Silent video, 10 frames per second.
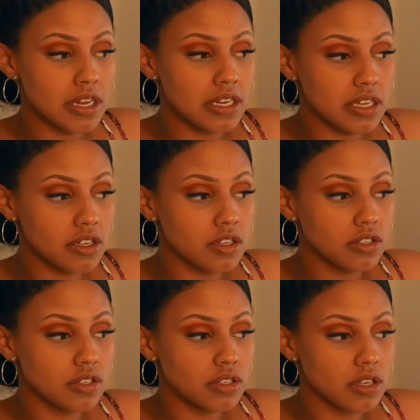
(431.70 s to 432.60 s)

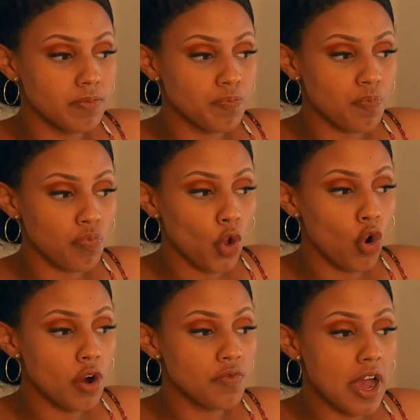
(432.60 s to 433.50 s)
deals,
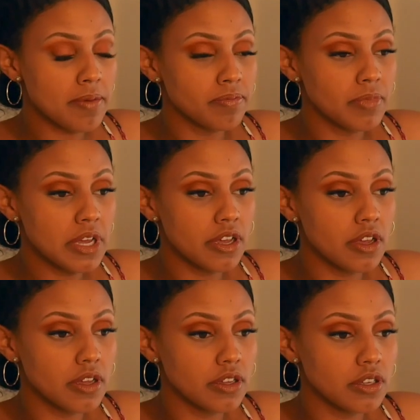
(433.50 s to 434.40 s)
or if I'm
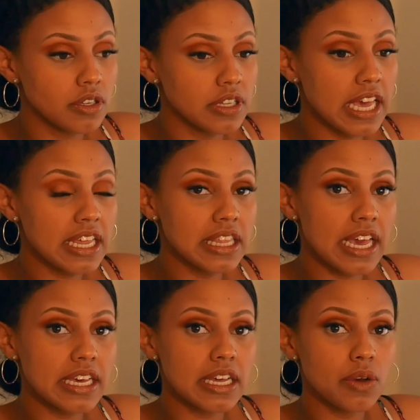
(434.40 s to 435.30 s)
getting
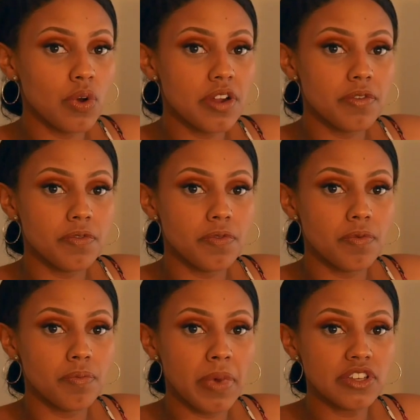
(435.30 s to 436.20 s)
like one
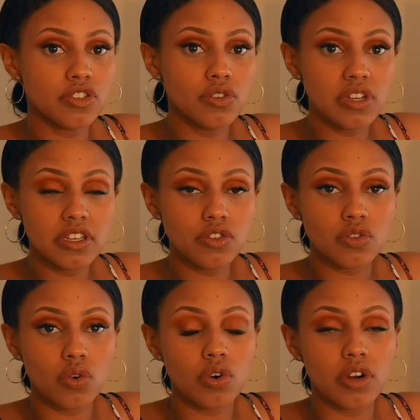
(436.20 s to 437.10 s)
of my students
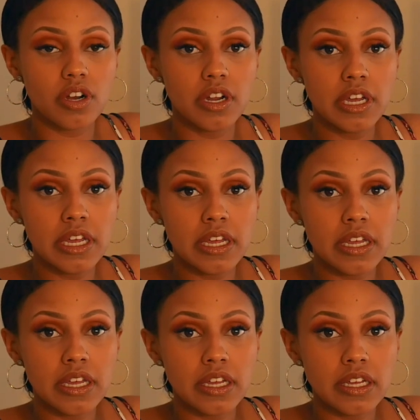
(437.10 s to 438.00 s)
or
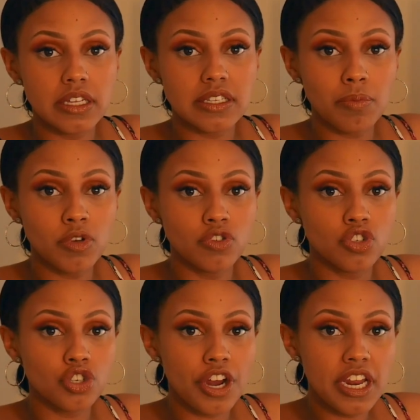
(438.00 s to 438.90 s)
someone who's
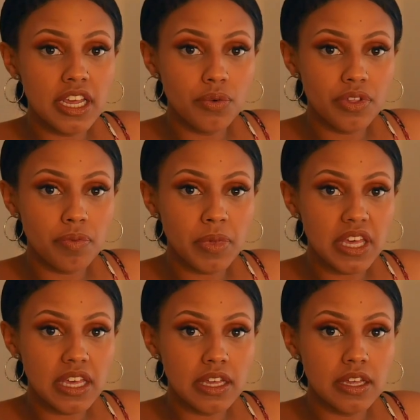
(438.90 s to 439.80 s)
training with
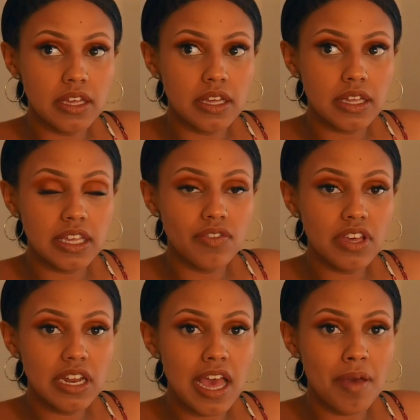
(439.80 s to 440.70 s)
me. Giving
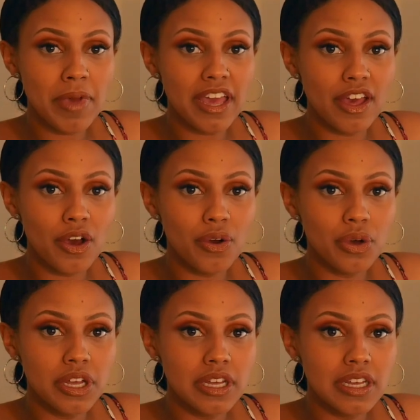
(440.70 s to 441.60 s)
an MAO,
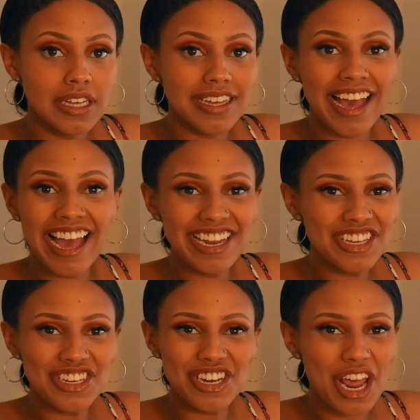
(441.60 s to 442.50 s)
kind
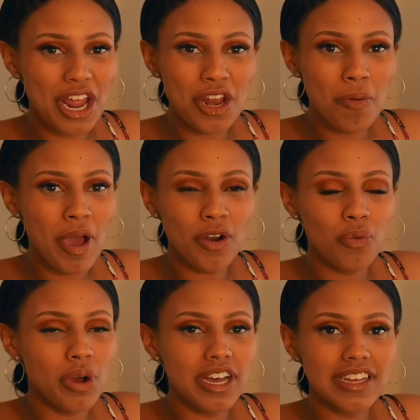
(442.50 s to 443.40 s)
of no matter
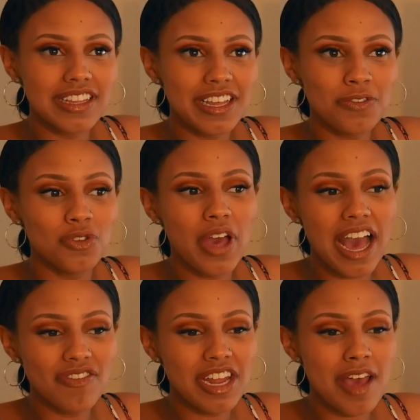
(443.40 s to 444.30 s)
what, if you
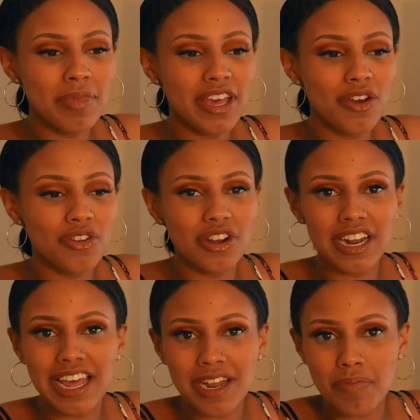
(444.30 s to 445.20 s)
have an MAO, you're going
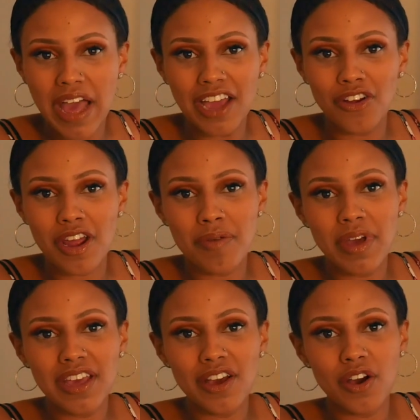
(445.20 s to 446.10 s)
to end up at your
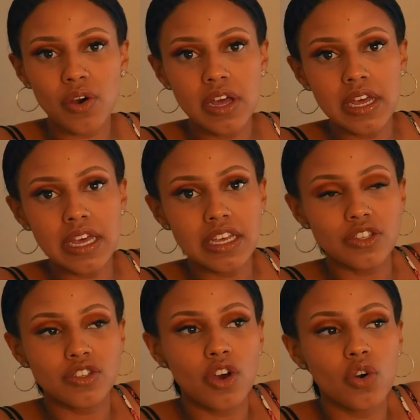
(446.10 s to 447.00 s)
MAO.
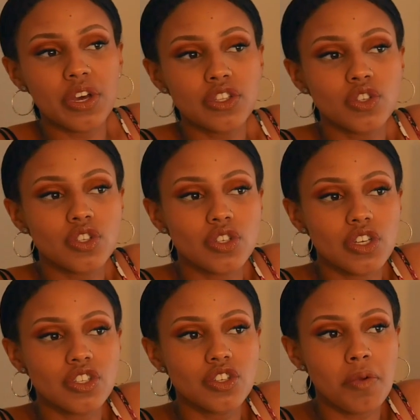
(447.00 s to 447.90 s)
So
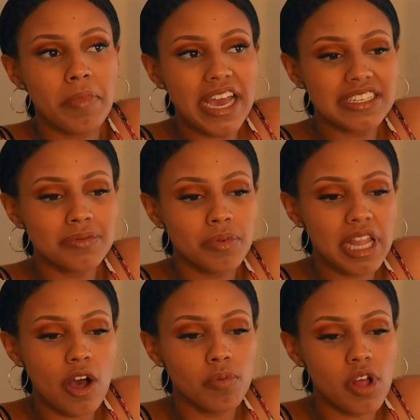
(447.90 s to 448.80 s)
it's your maximum
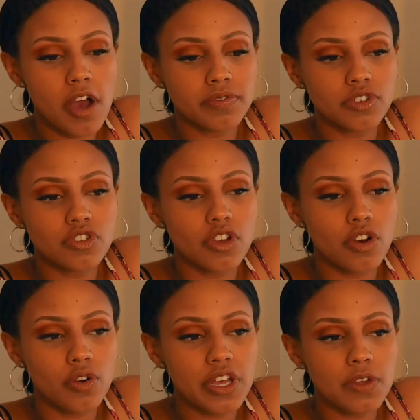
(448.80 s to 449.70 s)
allowable offer.
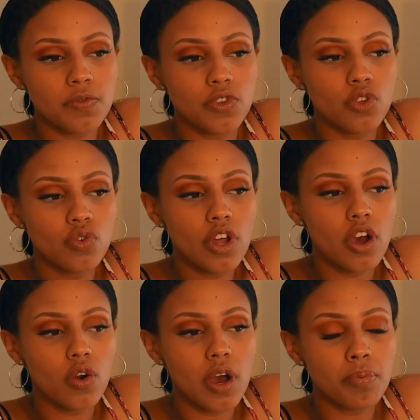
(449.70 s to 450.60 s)
So if you
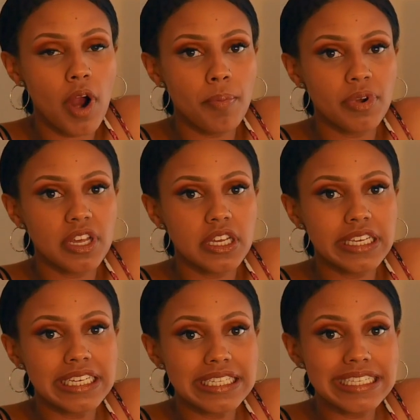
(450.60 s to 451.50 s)
know a property
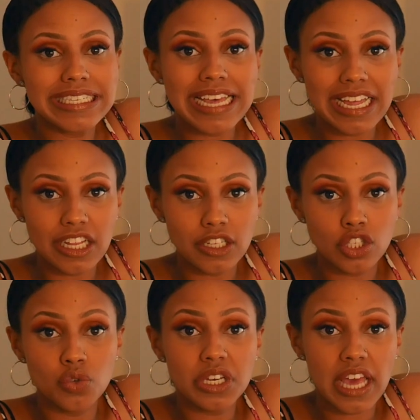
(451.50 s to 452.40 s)
can sell
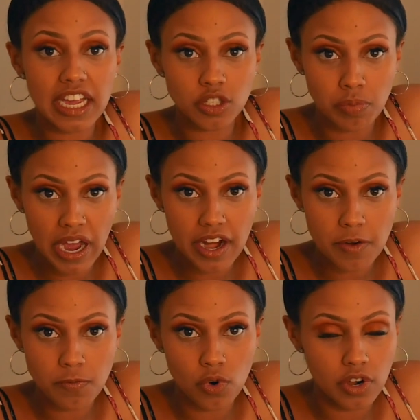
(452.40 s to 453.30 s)
to a cash buyer
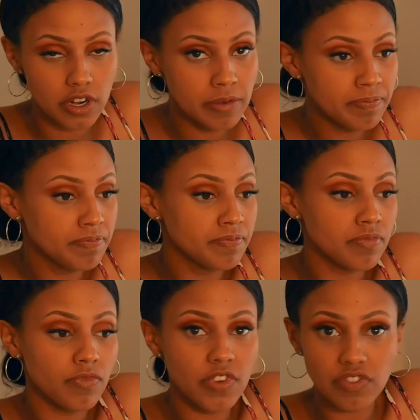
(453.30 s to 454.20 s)
for
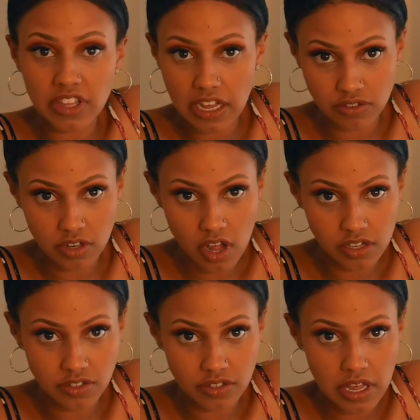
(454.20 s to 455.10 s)

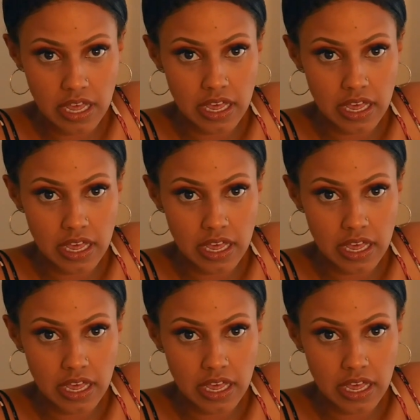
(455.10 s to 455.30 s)
$50,000,